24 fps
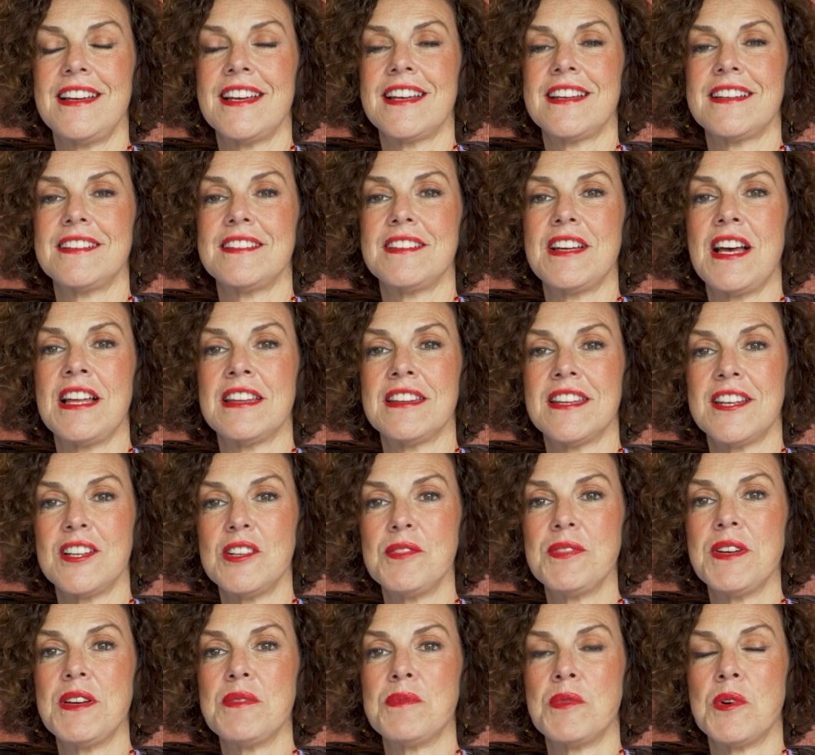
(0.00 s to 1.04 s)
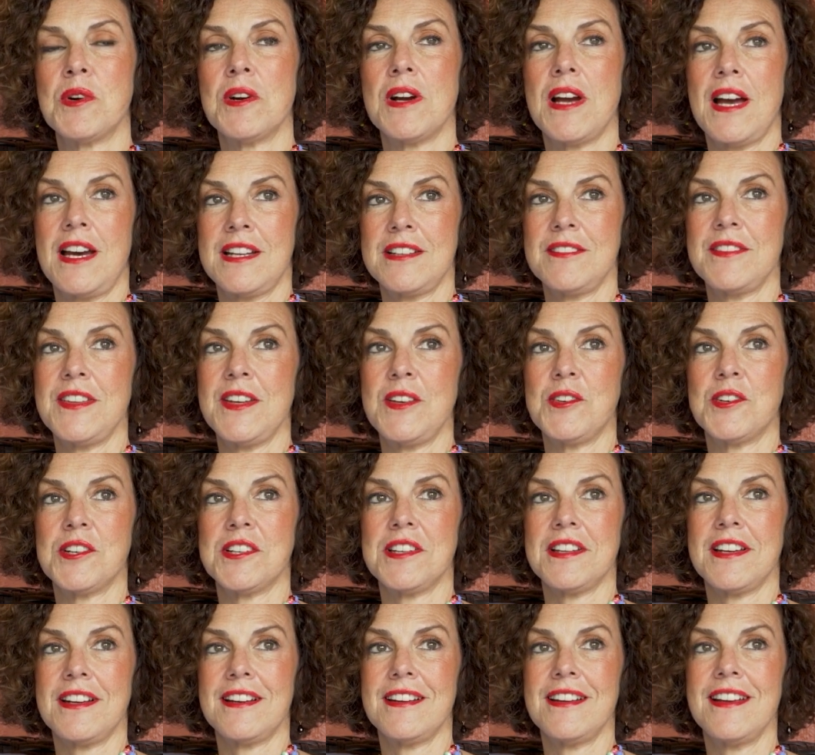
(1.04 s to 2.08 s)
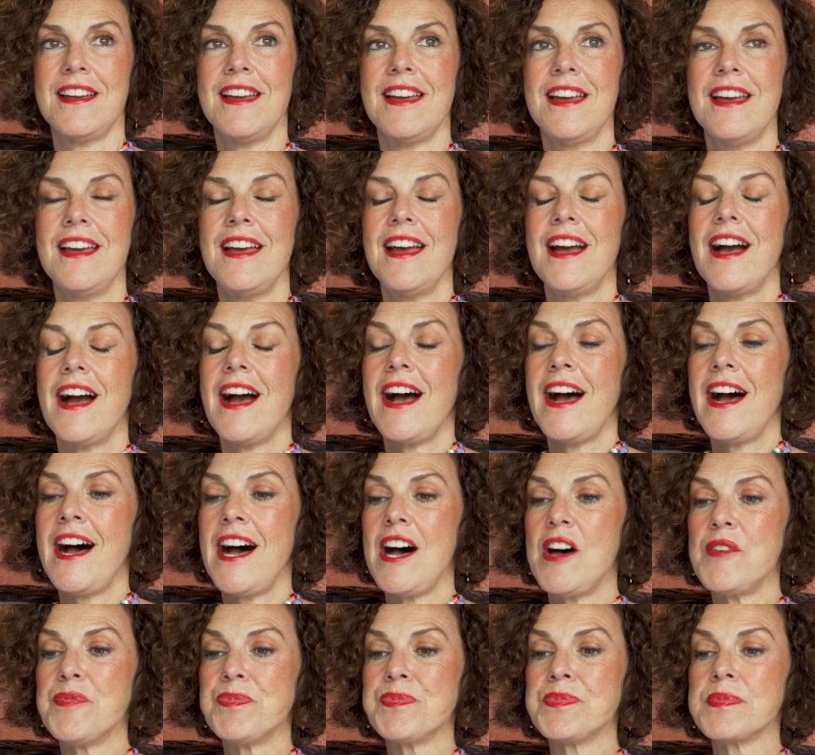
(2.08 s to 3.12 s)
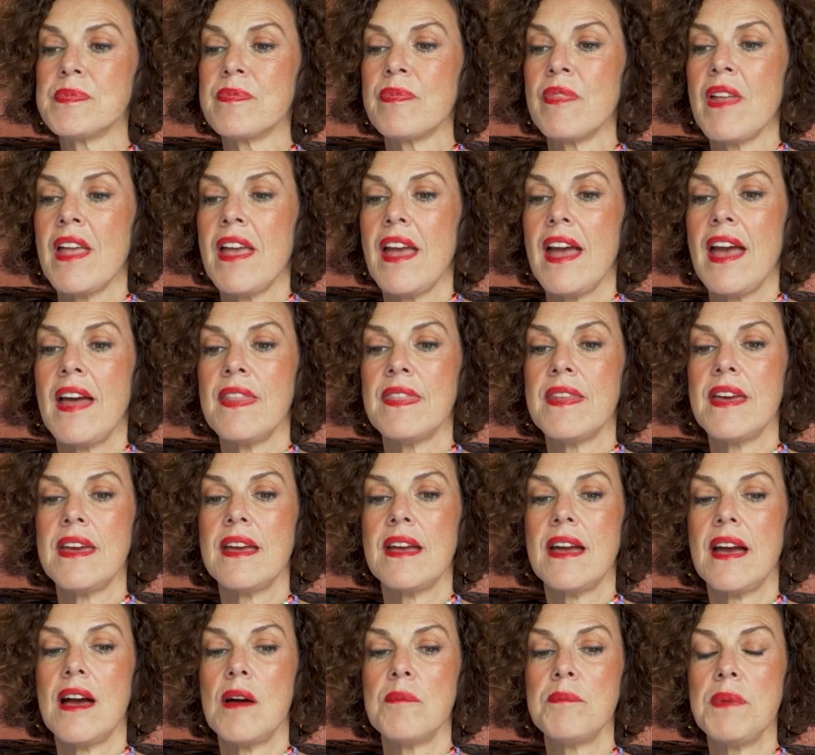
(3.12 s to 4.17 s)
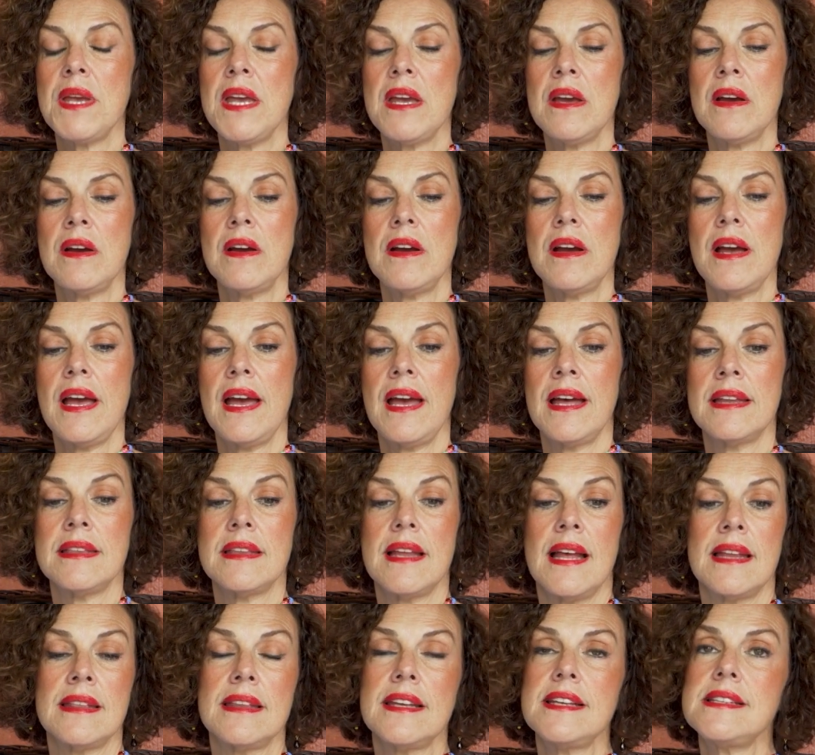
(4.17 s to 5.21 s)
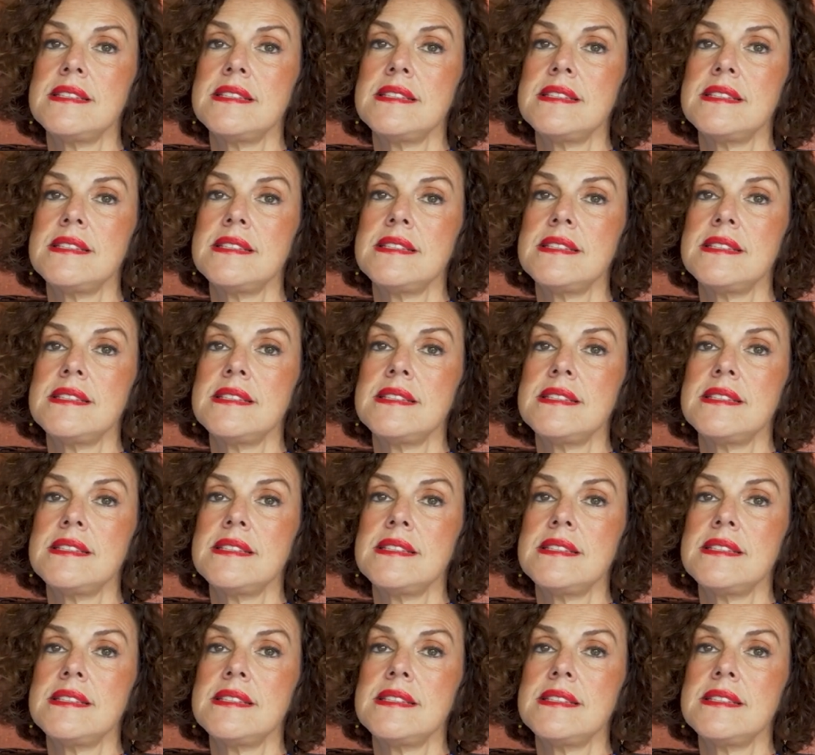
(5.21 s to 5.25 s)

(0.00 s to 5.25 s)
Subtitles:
a little bit more out of the ordinary. And they come here, and at least the